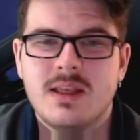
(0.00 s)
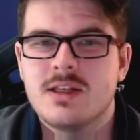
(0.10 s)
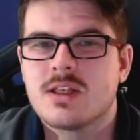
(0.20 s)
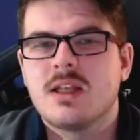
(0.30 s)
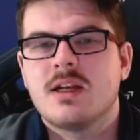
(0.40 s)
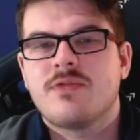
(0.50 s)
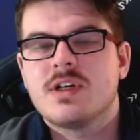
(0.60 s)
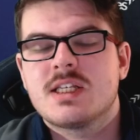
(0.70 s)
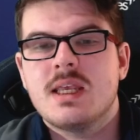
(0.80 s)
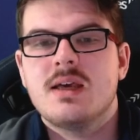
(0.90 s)
These are the
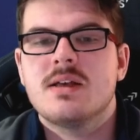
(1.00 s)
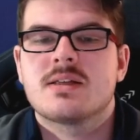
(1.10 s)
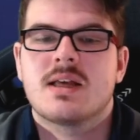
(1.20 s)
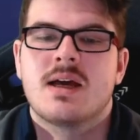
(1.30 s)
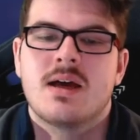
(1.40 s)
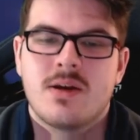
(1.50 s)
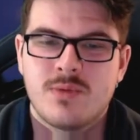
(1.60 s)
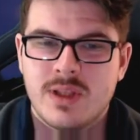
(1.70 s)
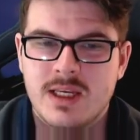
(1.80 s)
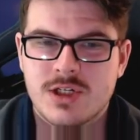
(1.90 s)
different tiers, and
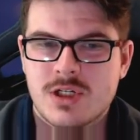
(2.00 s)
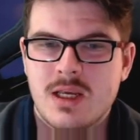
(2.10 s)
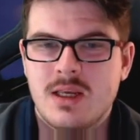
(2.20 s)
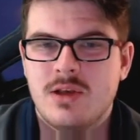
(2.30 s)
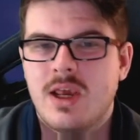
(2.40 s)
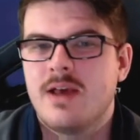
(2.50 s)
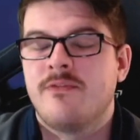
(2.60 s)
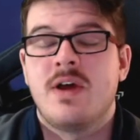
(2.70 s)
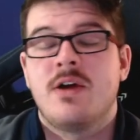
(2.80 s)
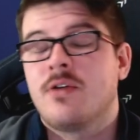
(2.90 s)
with each tier you get
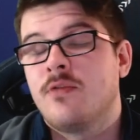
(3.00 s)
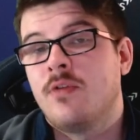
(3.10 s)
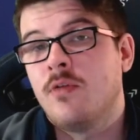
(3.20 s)
a